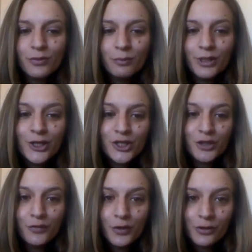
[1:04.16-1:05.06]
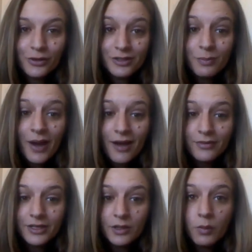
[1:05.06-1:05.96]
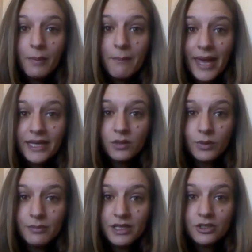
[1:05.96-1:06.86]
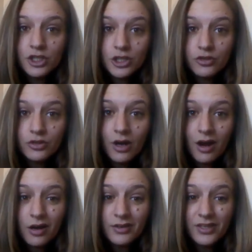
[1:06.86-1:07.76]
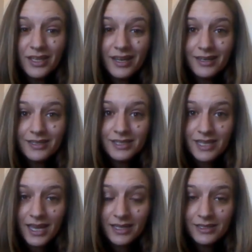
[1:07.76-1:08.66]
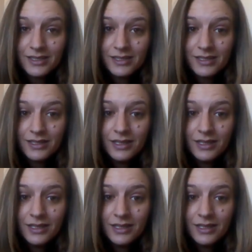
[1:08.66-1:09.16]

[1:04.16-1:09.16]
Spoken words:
from plunging further into poverty, where many women and children are in the United States,